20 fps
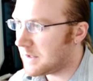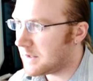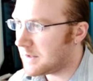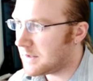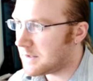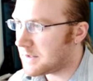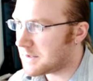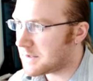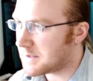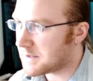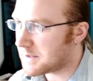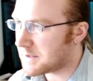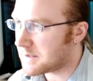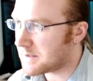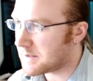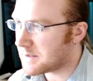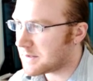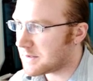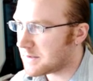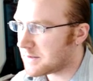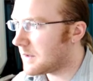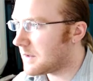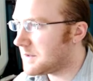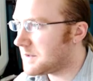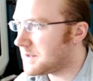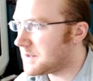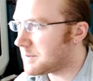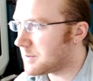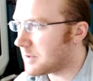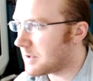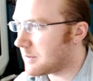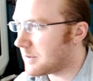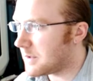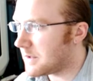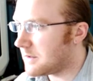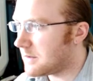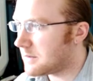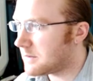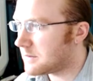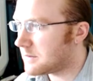This is pretty big.